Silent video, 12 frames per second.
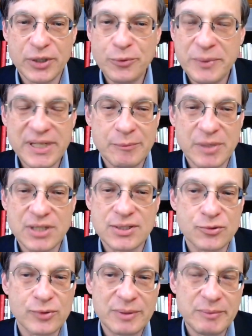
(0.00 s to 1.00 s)
you become
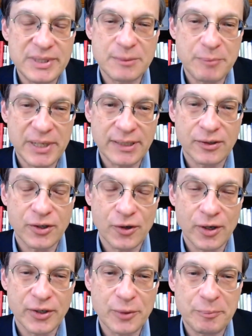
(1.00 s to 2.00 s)
extremely
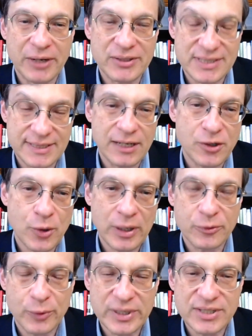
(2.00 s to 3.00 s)
dependent on your parents. They know
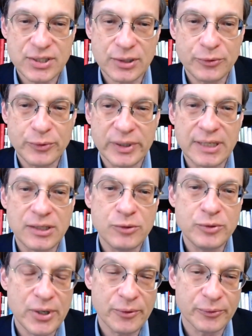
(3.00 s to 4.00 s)
how to raise children and
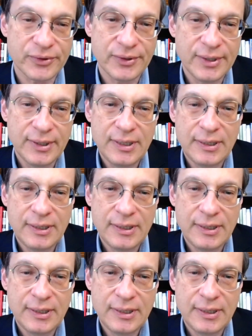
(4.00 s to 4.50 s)
you don't.